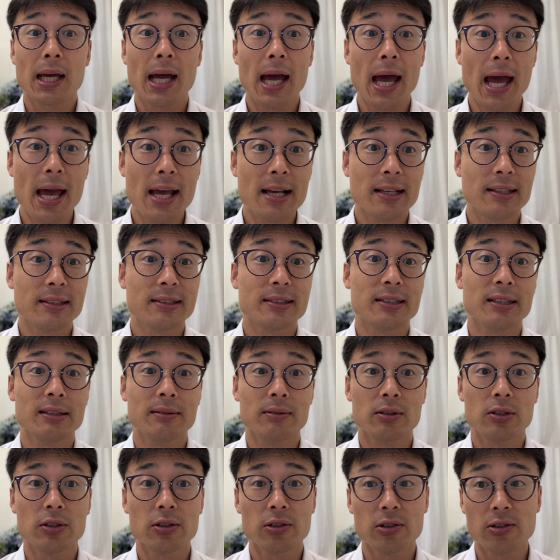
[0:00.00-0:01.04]
aches
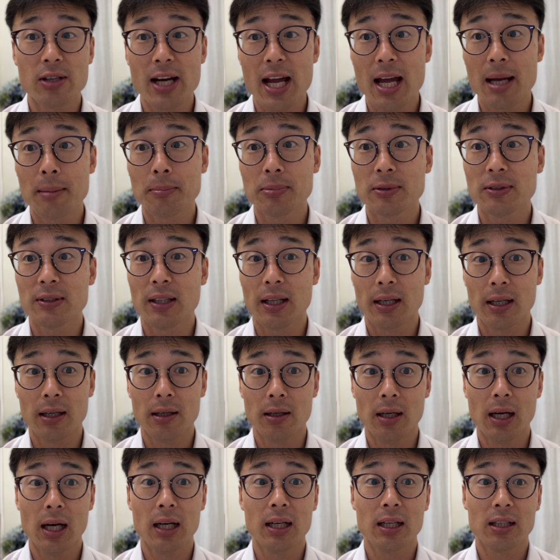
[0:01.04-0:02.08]
and cramps that
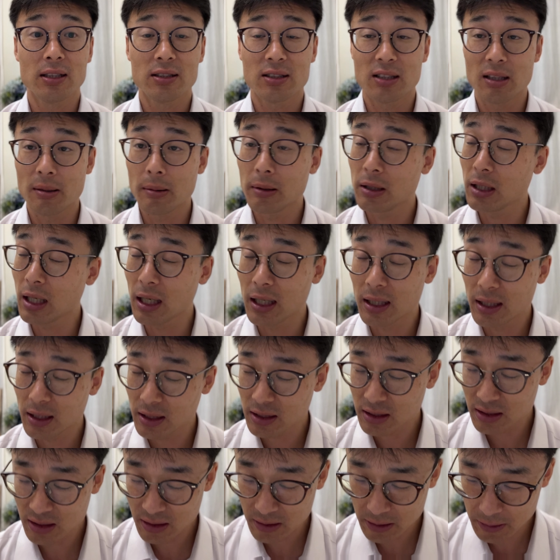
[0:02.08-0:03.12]
are
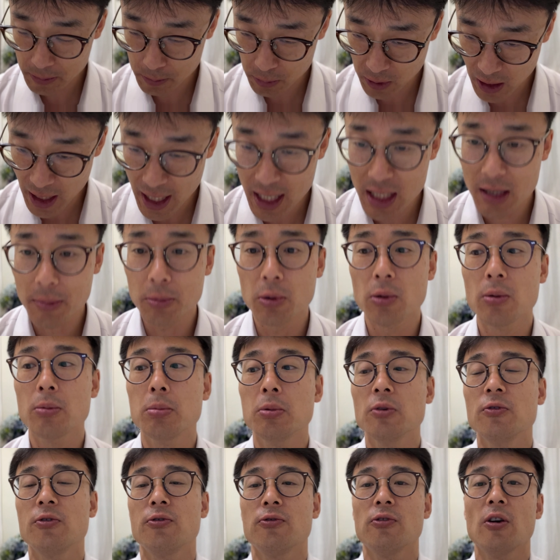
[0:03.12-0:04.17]

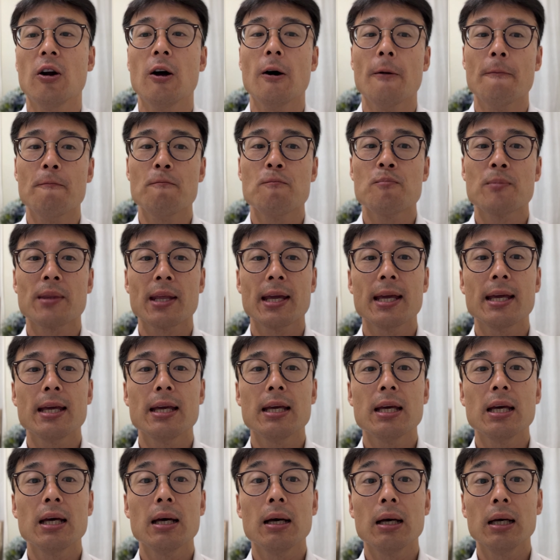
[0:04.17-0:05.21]
unexplainable from
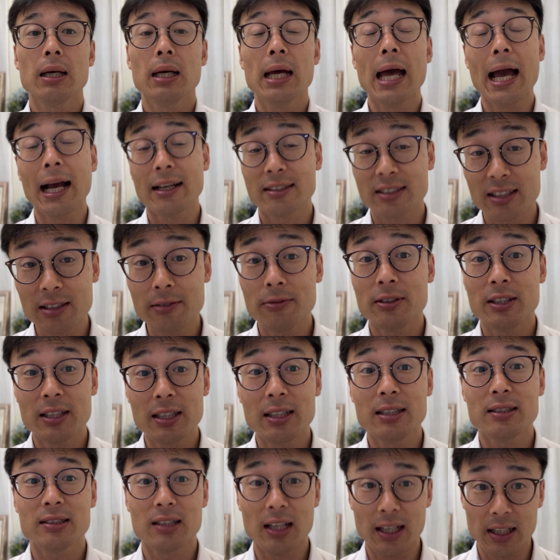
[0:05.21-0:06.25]

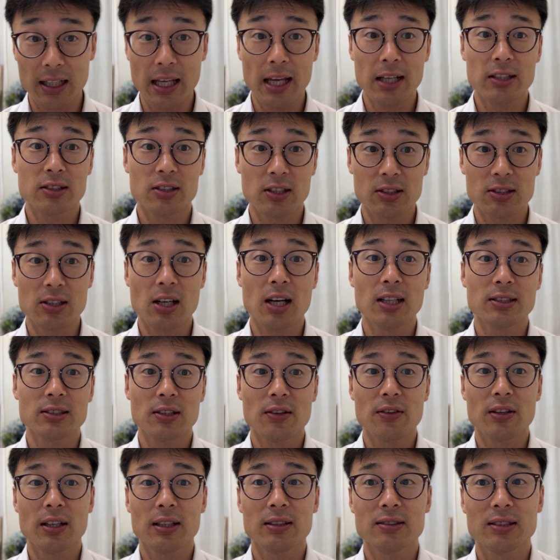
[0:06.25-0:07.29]
activities like exercise
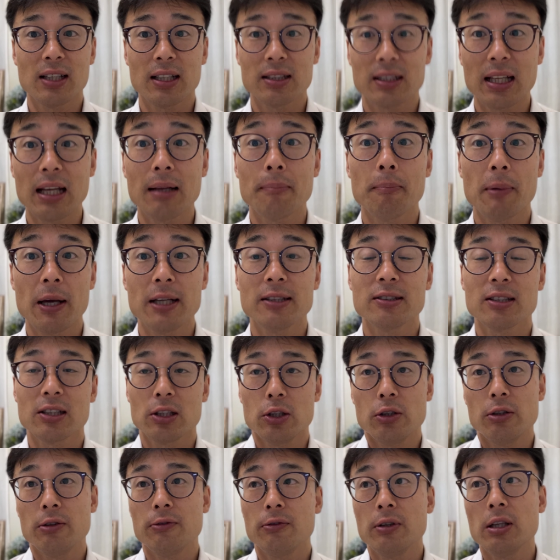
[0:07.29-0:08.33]
and things like that. Basically,
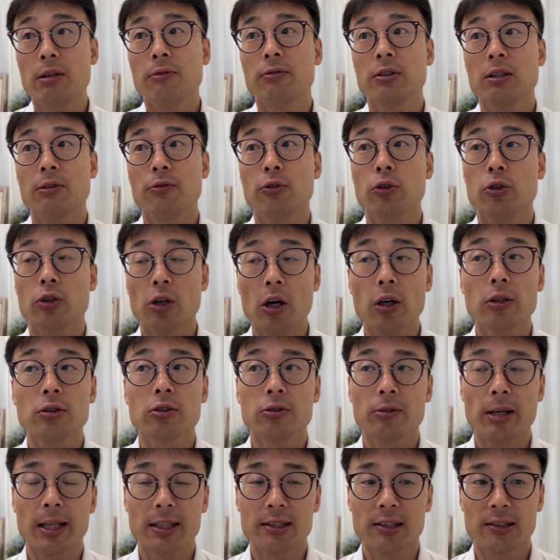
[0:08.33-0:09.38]
even if you don't do
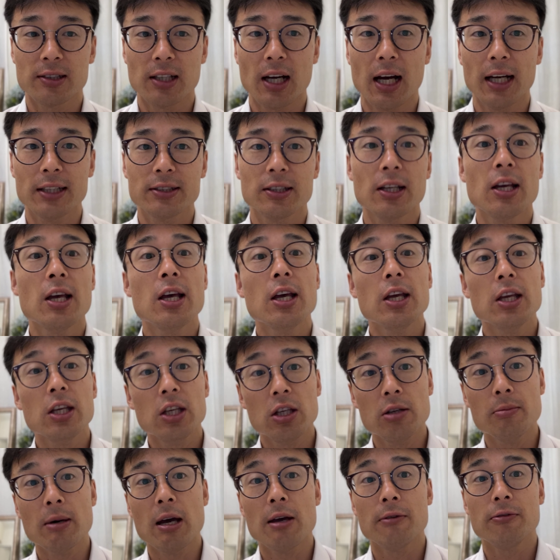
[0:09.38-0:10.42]
exercise,
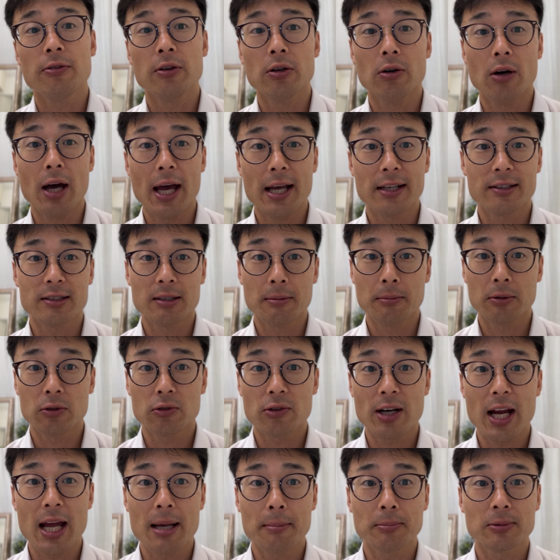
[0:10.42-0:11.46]
you may feel aches and
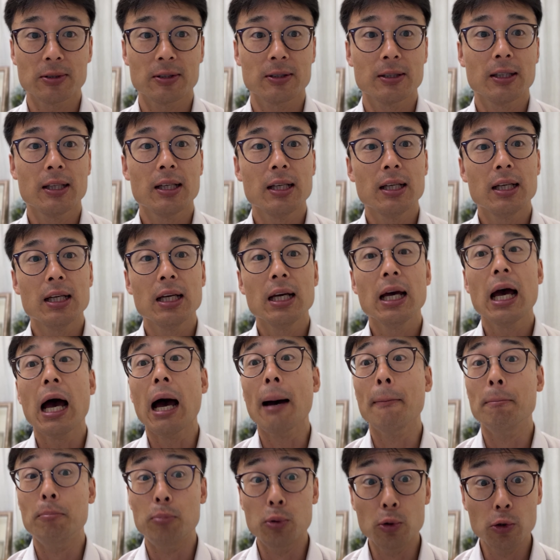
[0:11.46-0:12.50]
cramps,
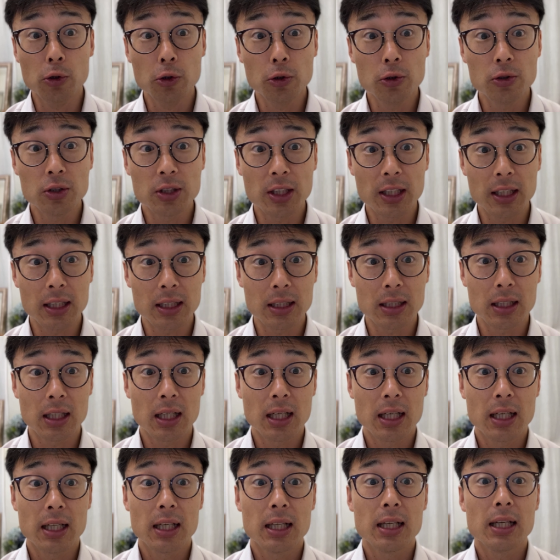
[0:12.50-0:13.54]
a bruising,
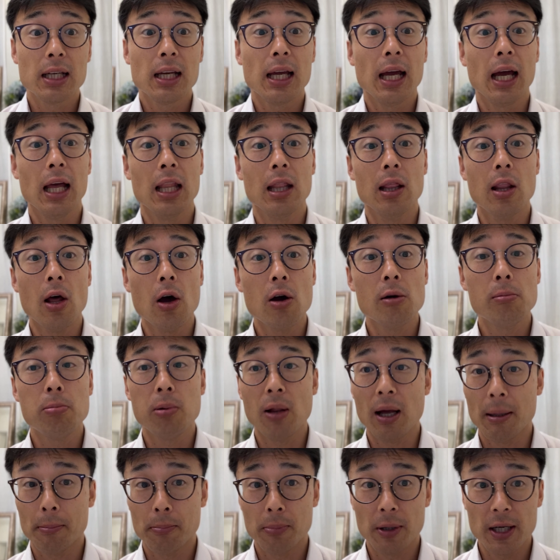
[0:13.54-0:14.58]
a low
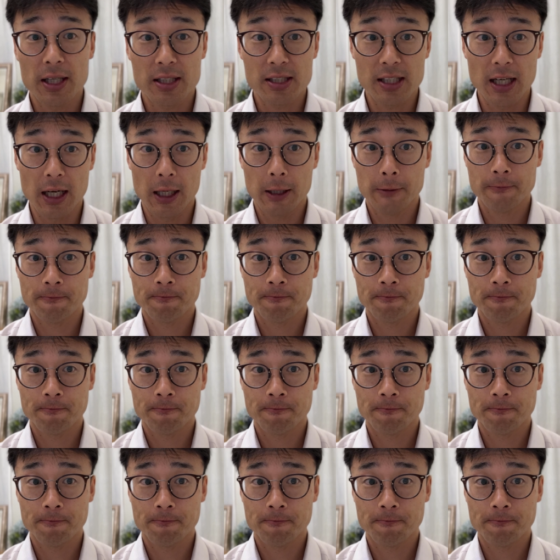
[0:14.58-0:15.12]
blood pressure.